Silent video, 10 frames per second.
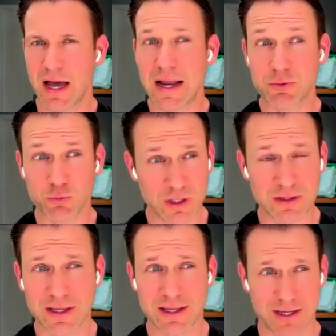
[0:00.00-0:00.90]
And
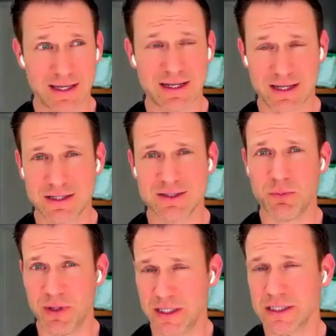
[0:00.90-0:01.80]
really, it is
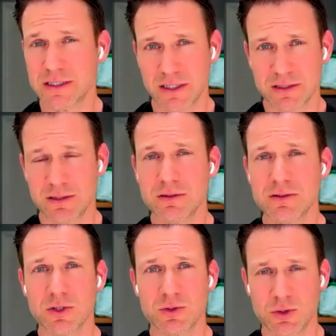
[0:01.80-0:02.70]
be
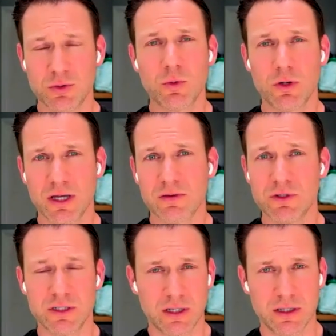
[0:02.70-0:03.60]
consistent. So do the work
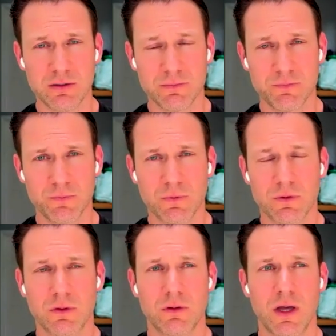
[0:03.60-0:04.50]
every day
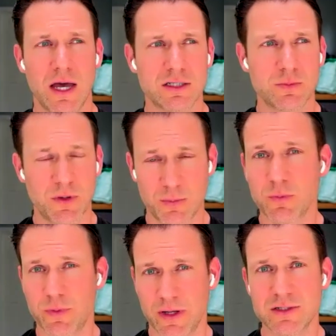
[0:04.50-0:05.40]
and be
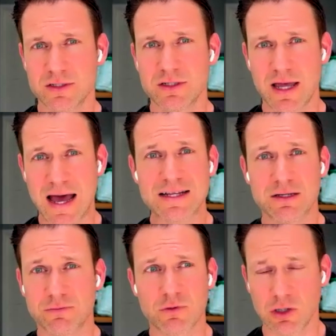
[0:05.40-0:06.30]
prepared to stay at it for a